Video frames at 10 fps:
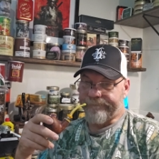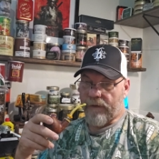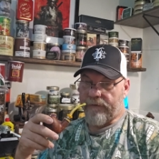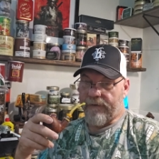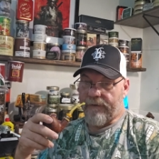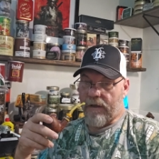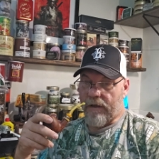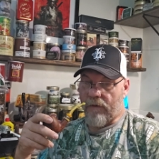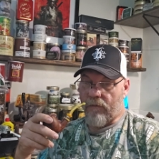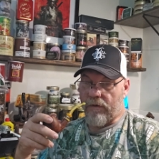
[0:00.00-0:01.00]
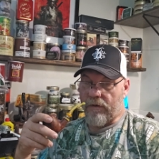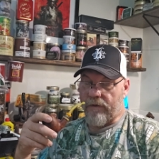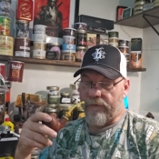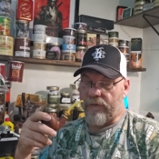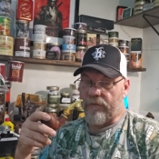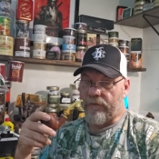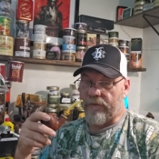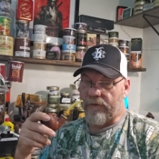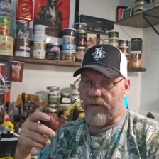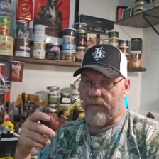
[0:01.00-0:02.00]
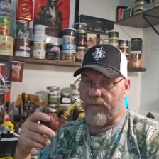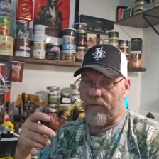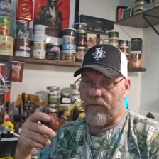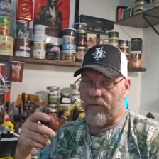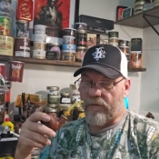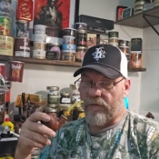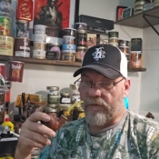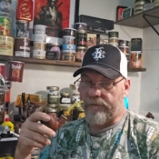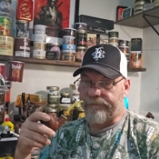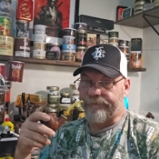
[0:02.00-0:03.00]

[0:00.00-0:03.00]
And it's not like I want a lot of viewers or anything, but I wonder